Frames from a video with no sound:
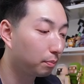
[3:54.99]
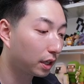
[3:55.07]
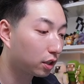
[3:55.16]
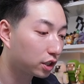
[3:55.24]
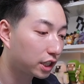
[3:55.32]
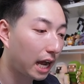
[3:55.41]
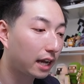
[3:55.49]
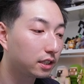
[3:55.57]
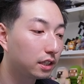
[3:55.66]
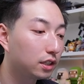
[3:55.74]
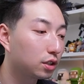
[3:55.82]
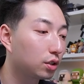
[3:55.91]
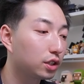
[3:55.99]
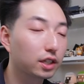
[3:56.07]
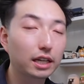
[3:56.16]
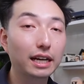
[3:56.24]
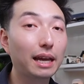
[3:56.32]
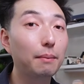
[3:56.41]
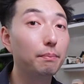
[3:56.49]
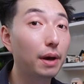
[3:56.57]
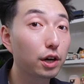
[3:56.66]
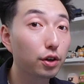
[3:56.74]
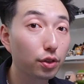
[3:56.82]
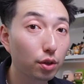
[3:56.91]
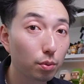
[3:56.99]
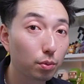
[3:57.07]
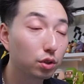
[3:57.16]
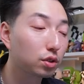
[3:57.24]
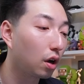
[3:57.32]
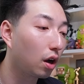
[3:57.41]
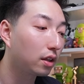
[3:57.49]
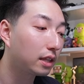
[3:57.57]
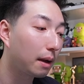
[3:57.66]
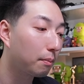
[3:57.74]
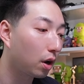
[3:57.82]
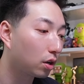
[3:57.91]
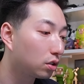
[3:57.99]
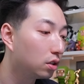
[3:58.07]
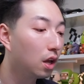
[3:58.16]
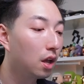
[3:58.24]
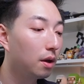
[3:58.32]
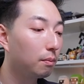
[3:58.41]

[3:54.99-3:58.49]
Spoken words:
bigger chassis, so you're gonna get better thermals on that model.